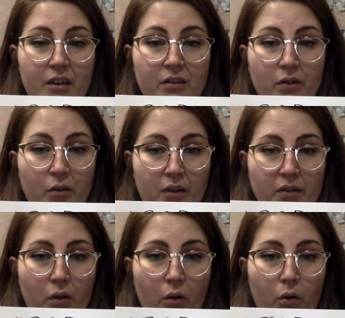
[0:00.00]
So
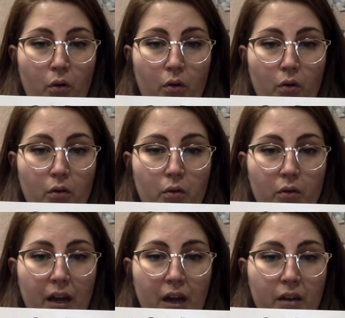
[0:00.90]
this
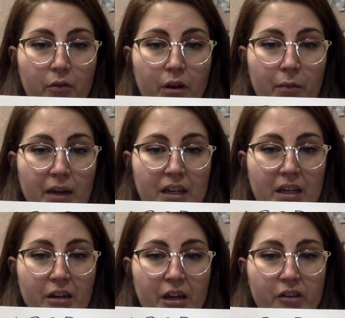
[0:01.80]
whole category right
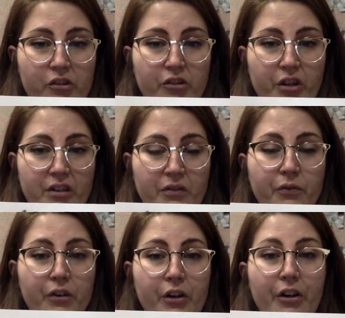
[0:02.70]
here is just
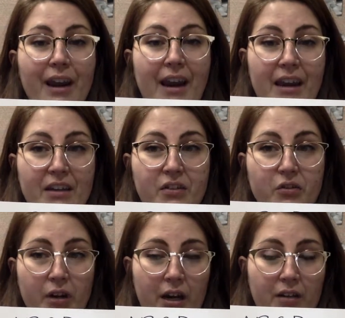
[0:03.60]
for your A
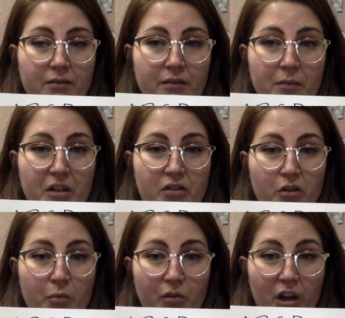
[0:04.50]
string. That means
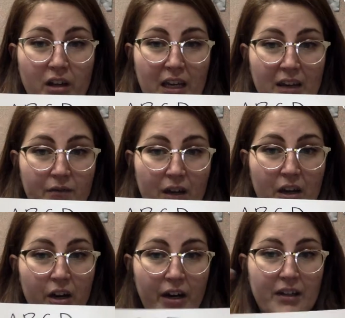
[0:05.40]
your plucking
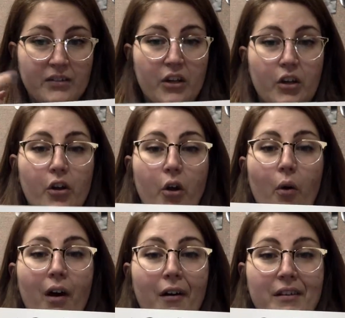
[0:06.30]
finger is going to
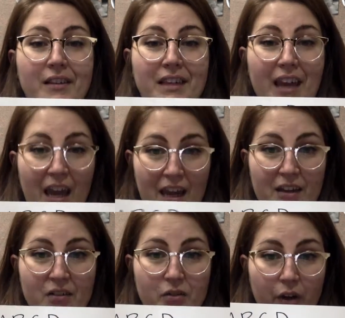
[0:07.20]
go on the
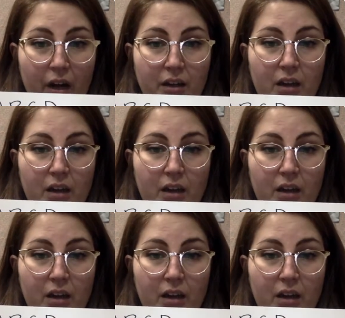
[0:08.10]
A string.